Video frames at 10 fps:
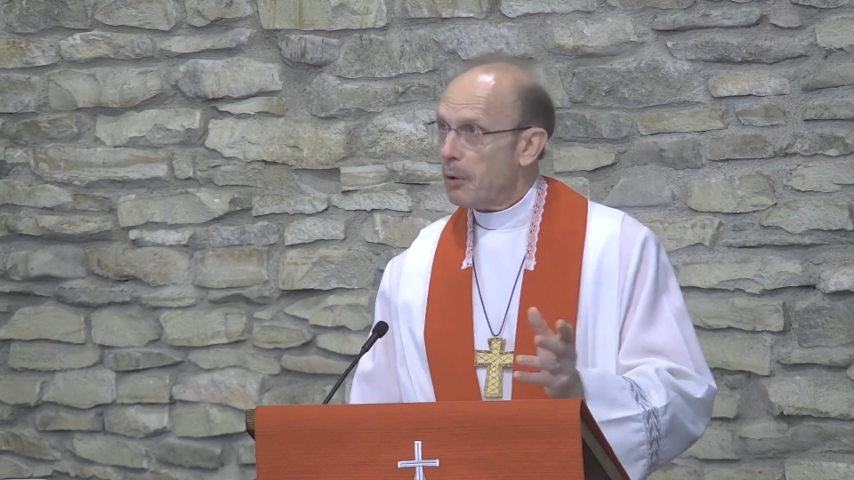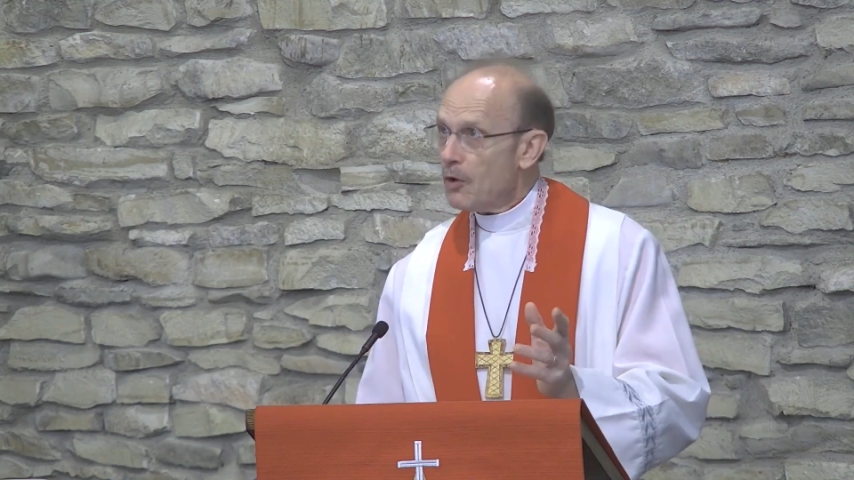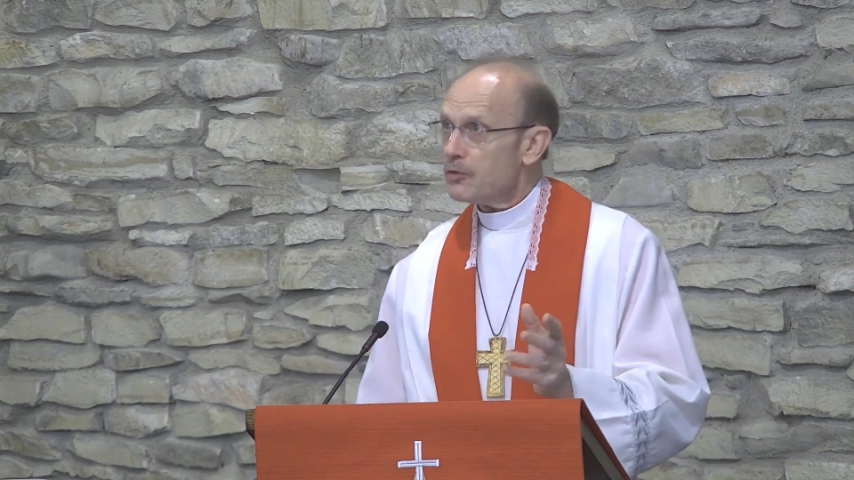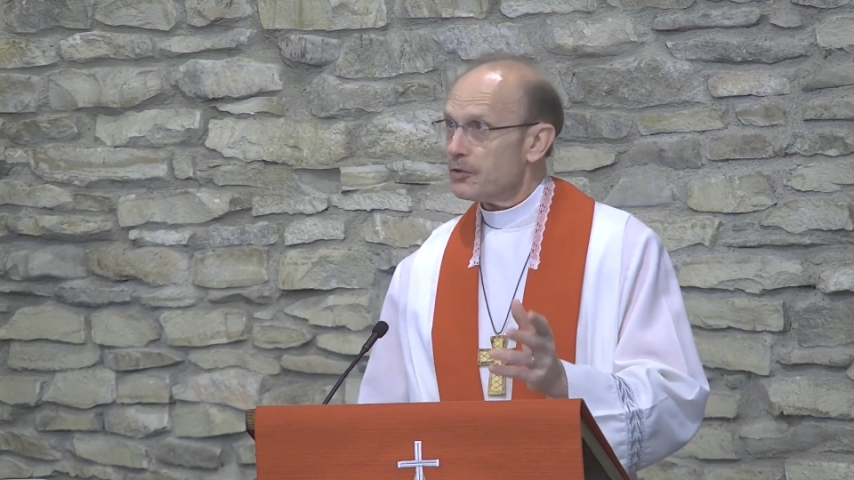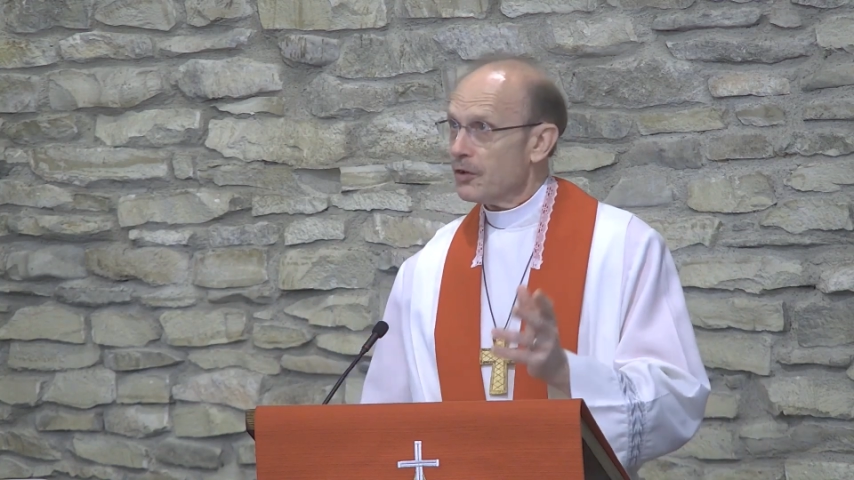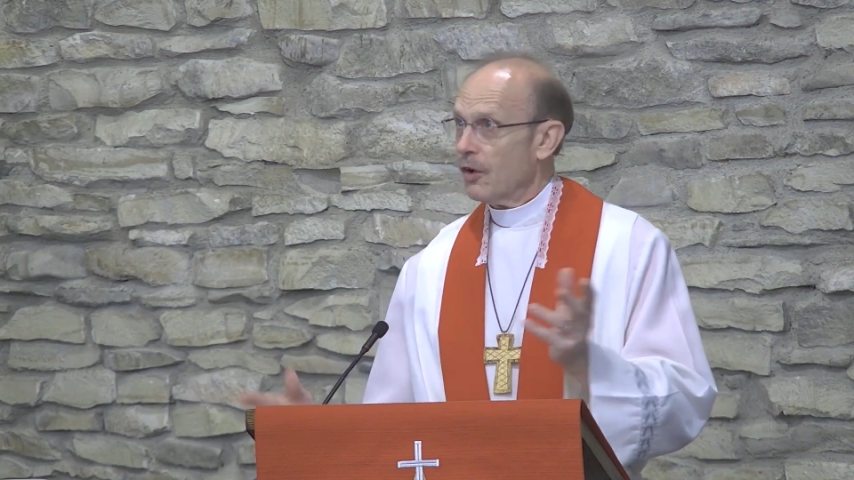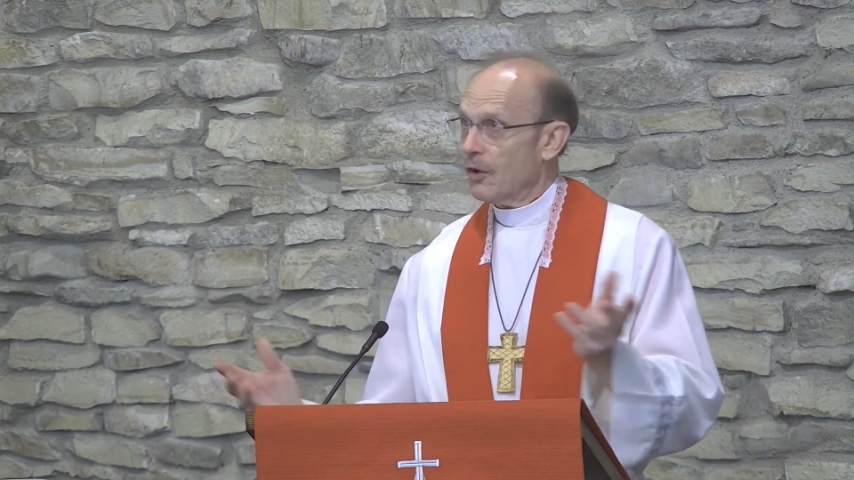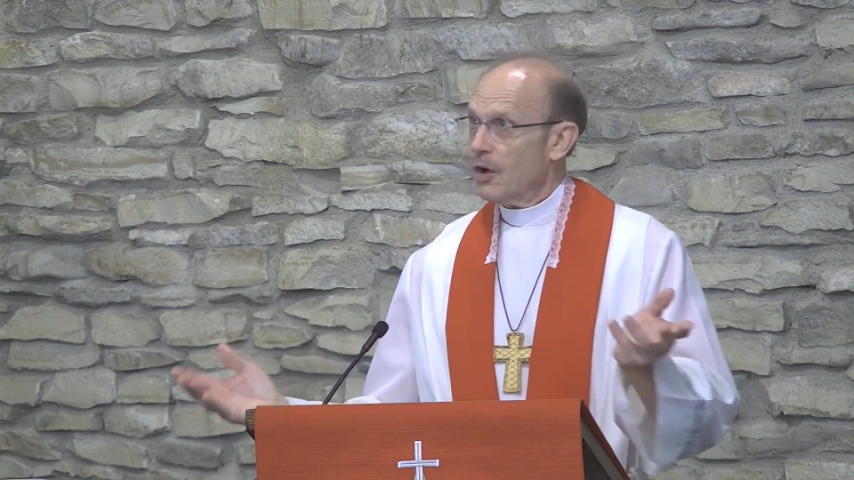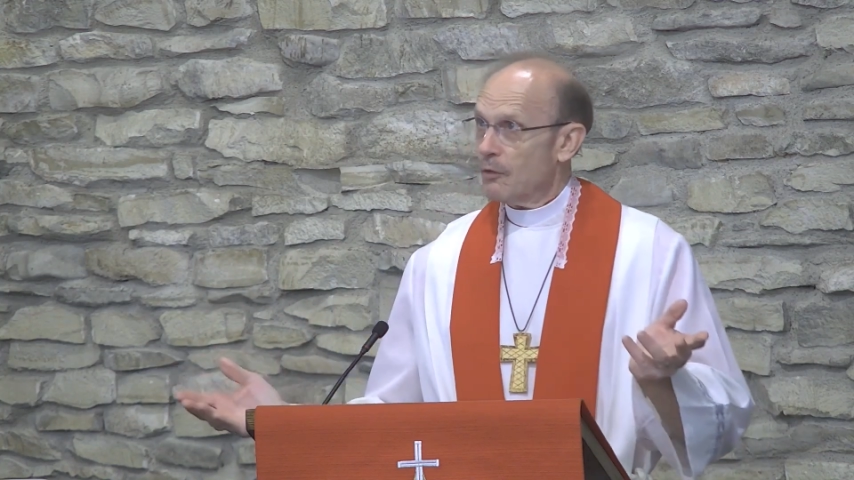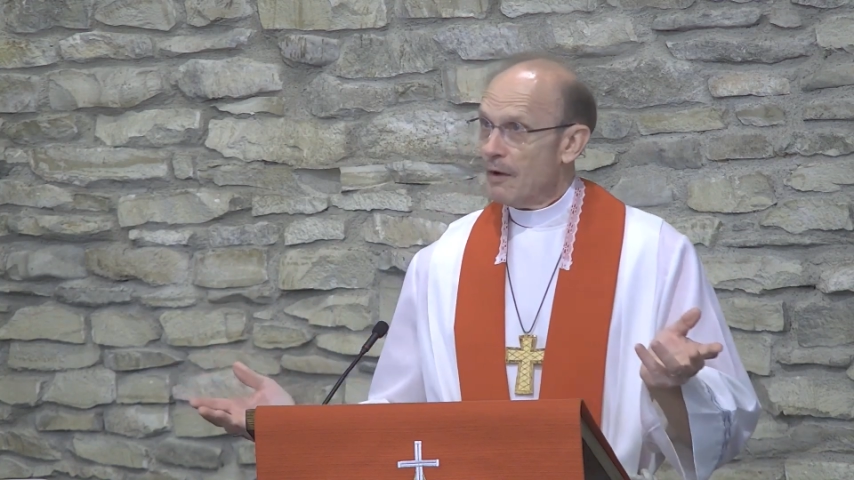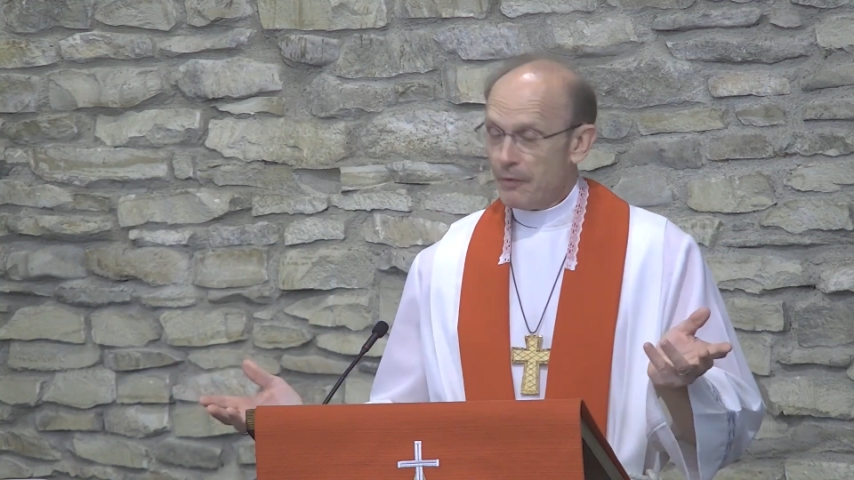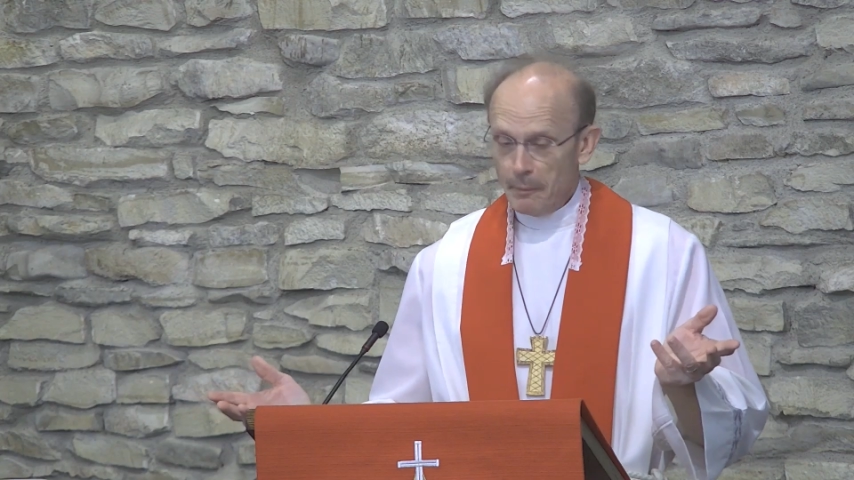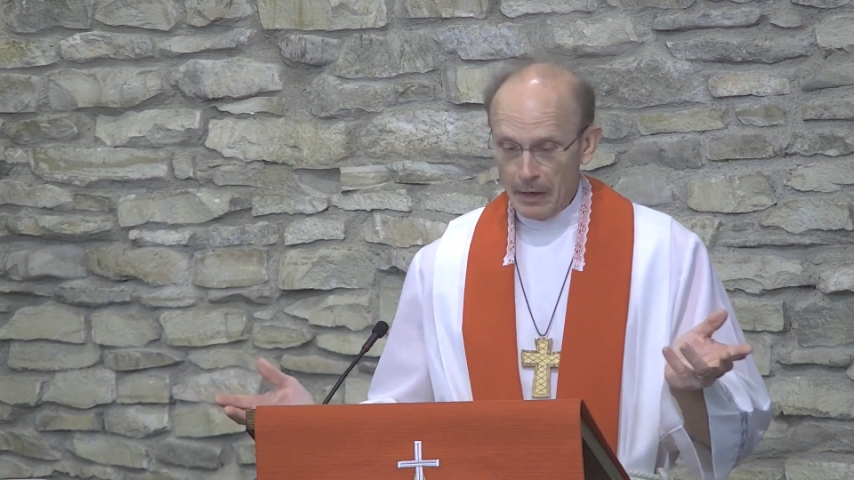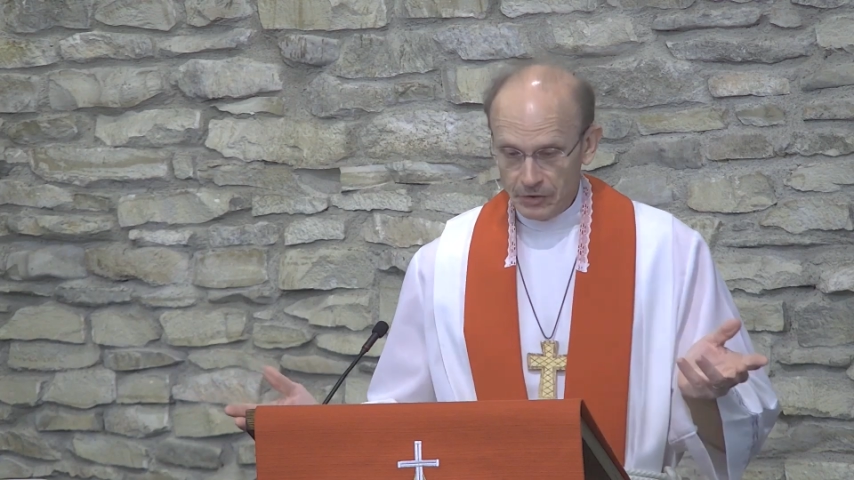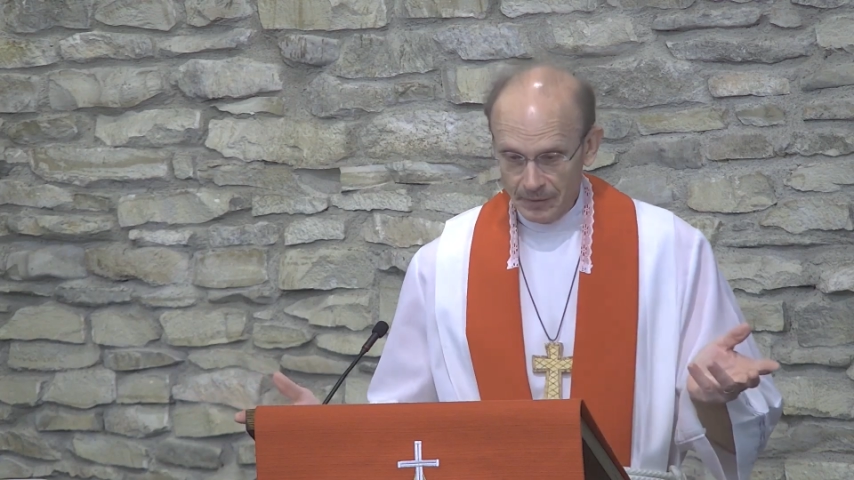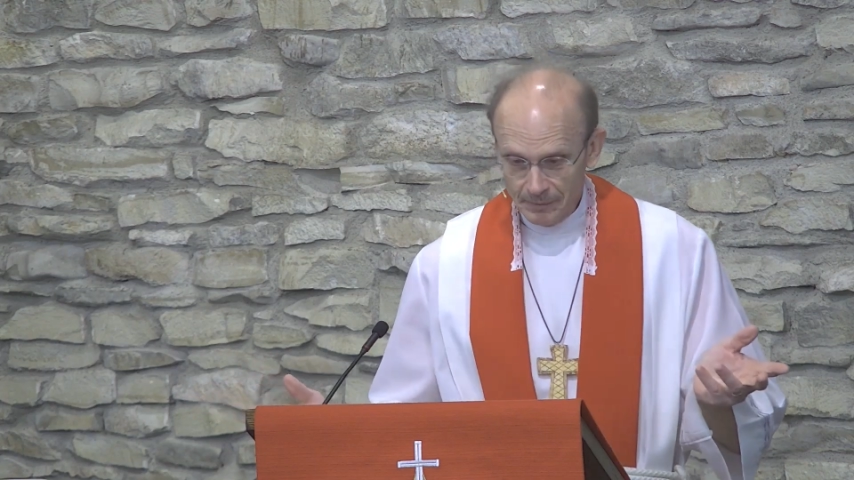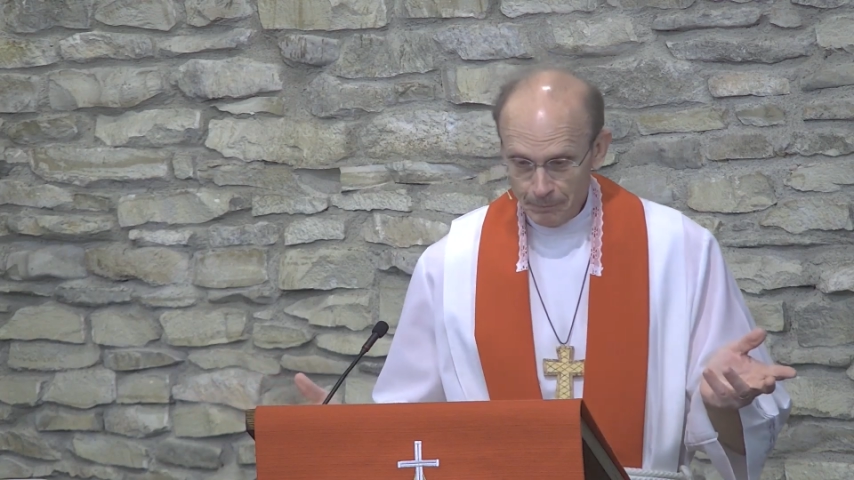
personal reformation,